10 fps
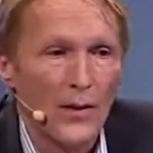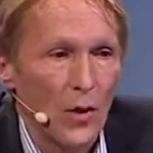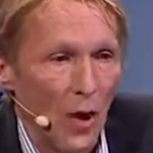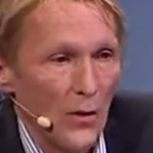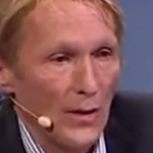
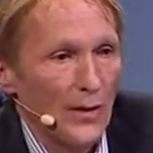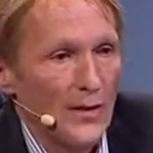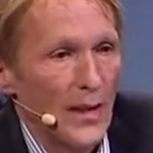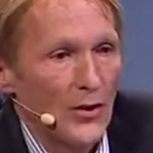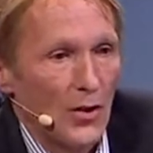
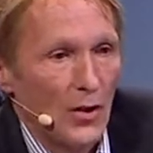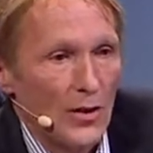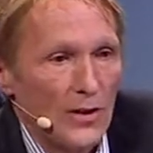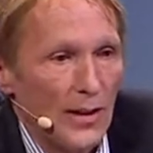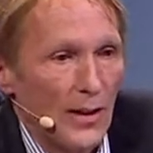communist
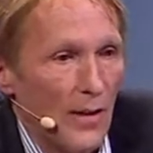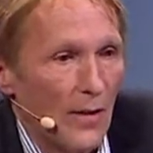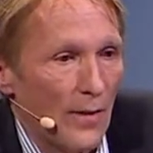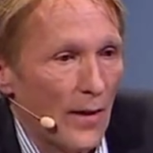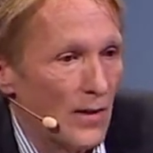ideology,
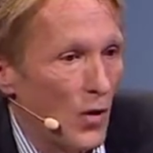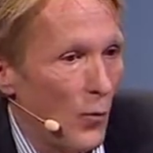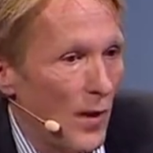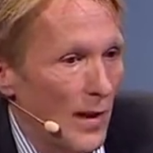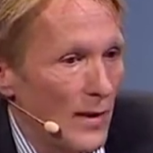there's no
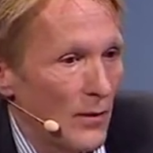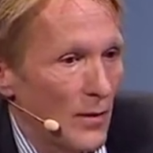place for